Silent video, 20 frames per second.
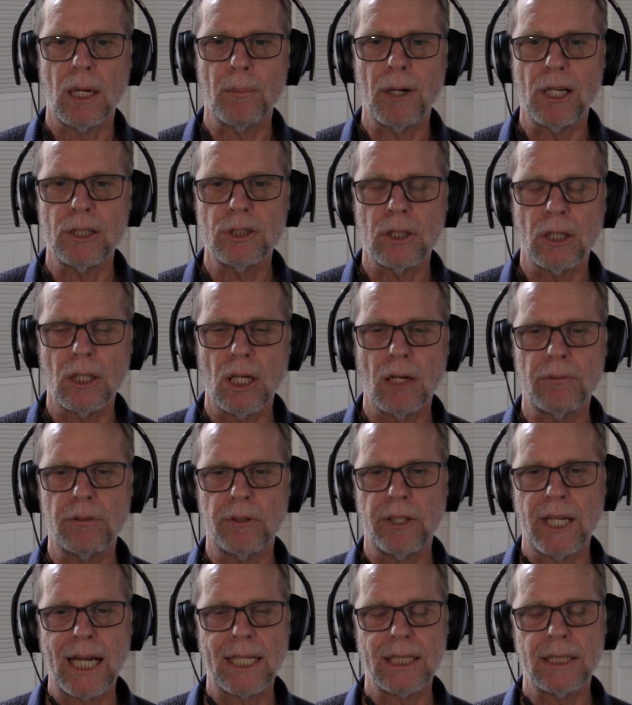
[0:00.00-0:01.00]
emotional
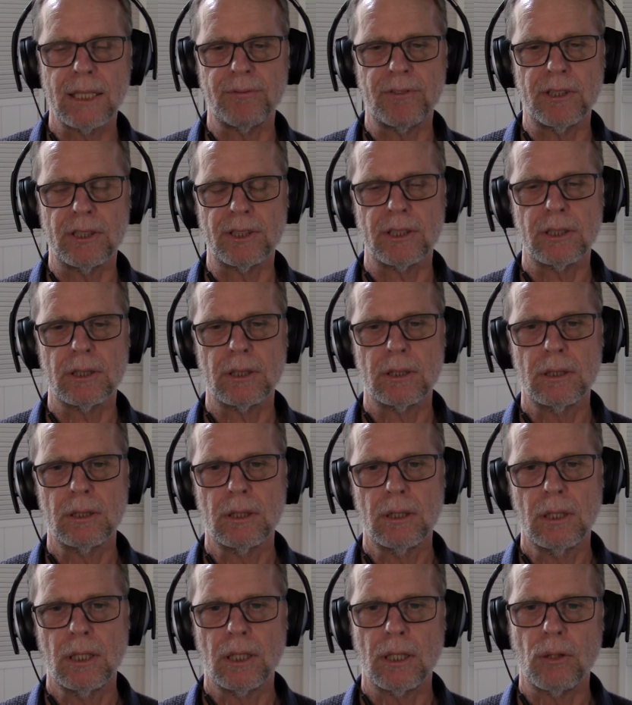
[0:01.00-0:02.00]
overreactiveness,
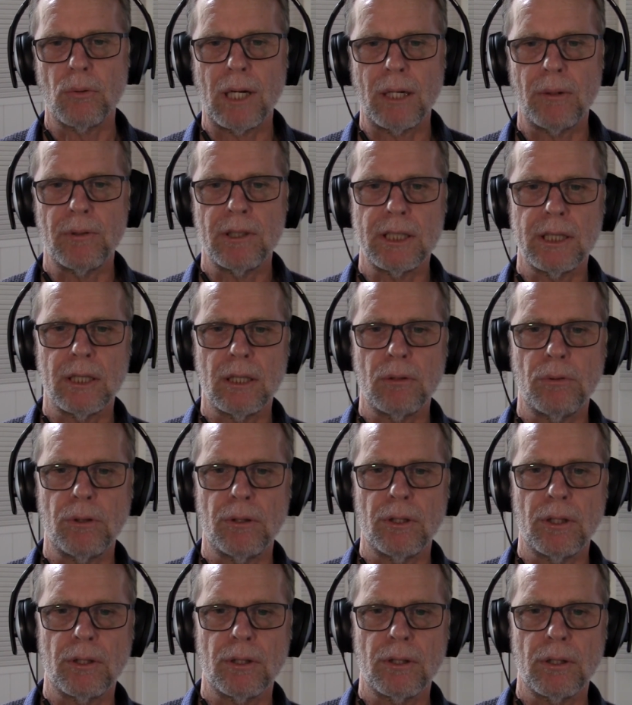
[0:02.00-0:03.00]
the way we deal
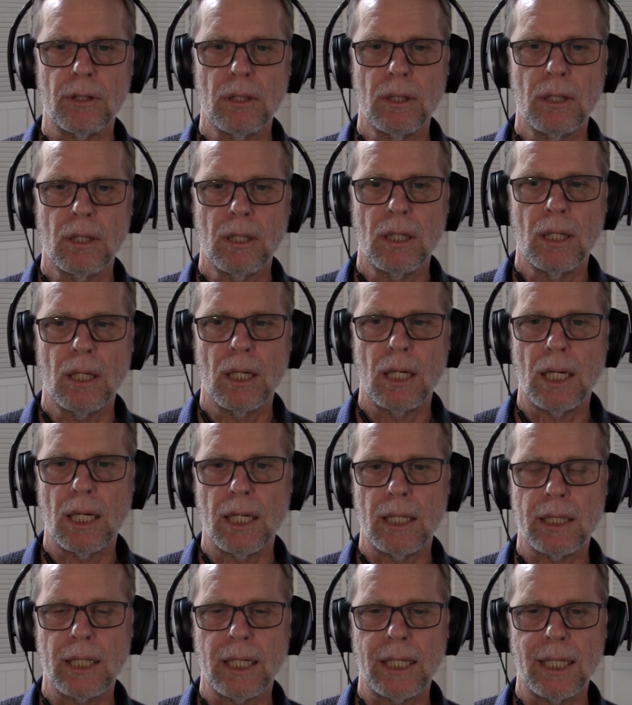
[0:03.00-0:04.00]
with
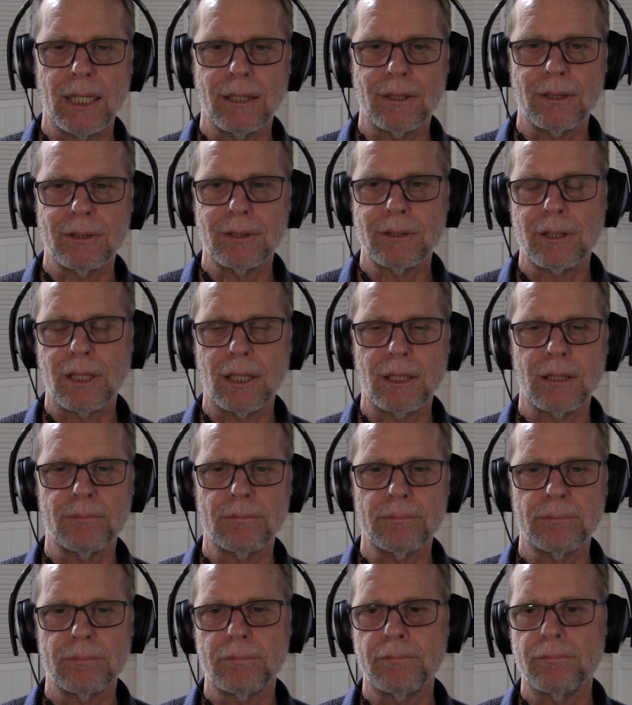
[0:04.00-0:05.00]
kind
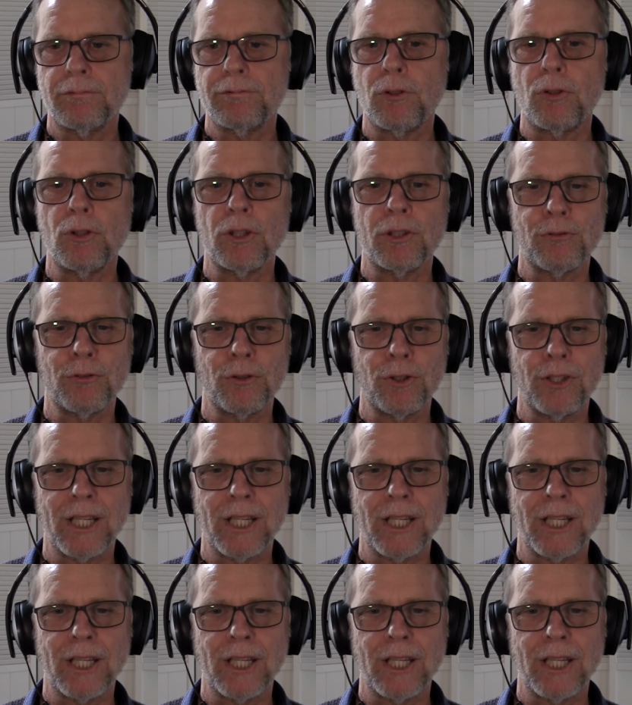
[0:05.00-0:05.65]
of falling